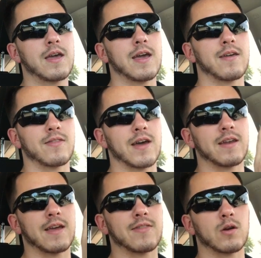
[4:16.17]
And
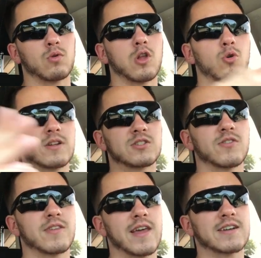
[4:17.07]
then it would load
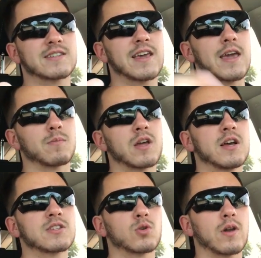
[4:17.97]
into the next game.
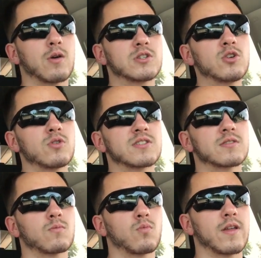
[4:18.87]
So what I would do is
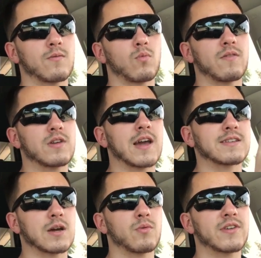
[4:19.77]
when we got
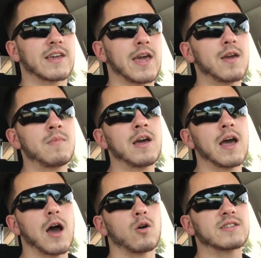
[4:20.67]
done with the game,
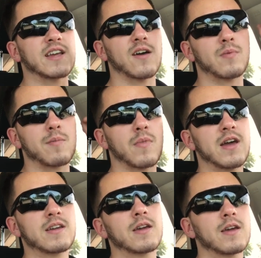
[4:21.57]
I would take off my
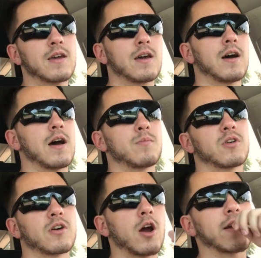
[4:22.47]
mic. I'd be
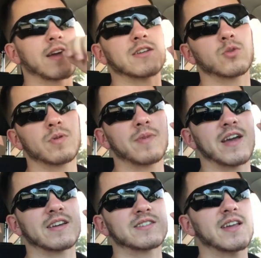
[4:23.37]
like, all right, guys, I'll be
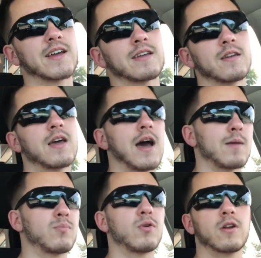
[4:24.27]
back in a second. I
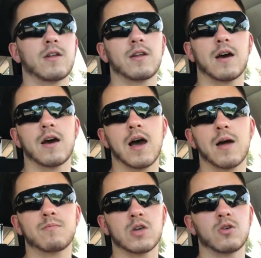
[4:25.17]
put it
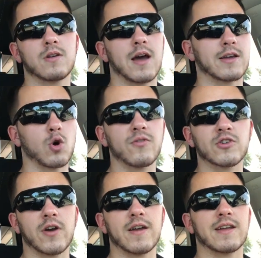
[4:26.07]
on mute. I go on the
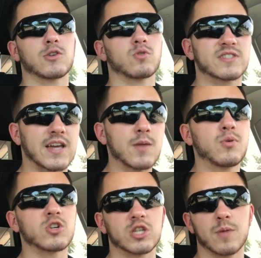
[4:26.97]
ground. I do a set of
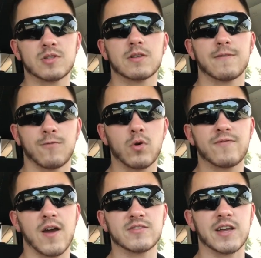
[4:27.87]
push-ups. In
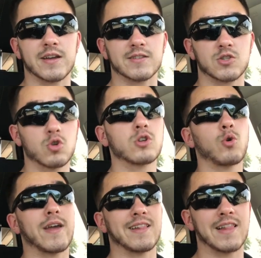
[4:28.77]
45 seconds, you can
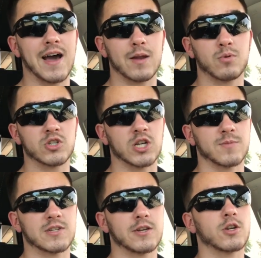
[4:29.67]
do a lot of
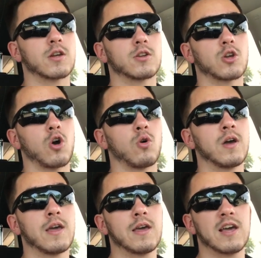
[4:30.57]
push-ups. And you're going to go,
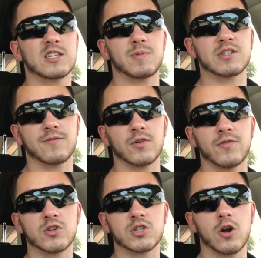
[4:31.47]
especially if you're
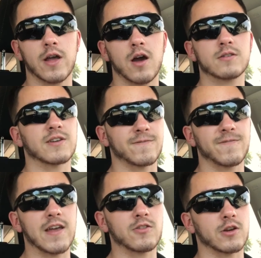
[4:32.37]
first starting out, to
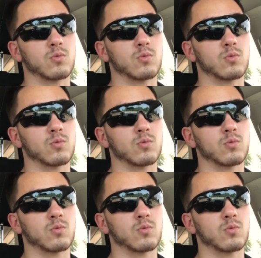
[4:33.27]
failure,